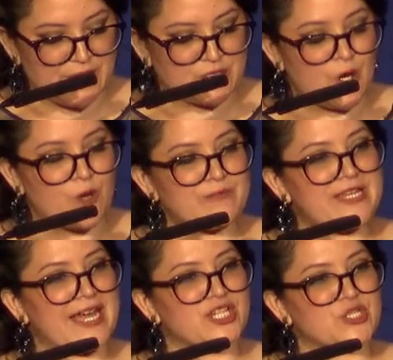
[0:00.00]
told
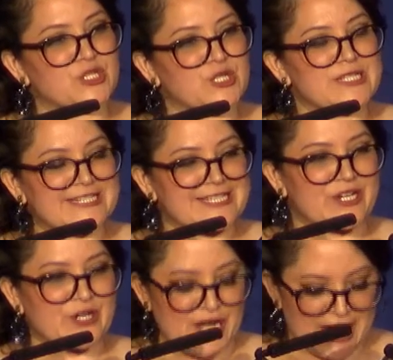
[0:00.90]
me I should
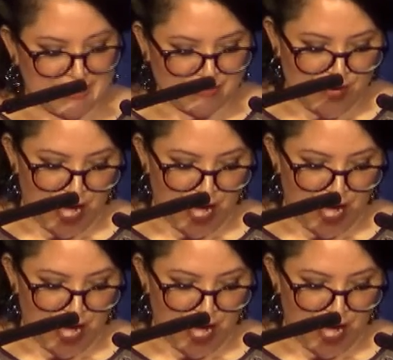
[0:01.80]
consider other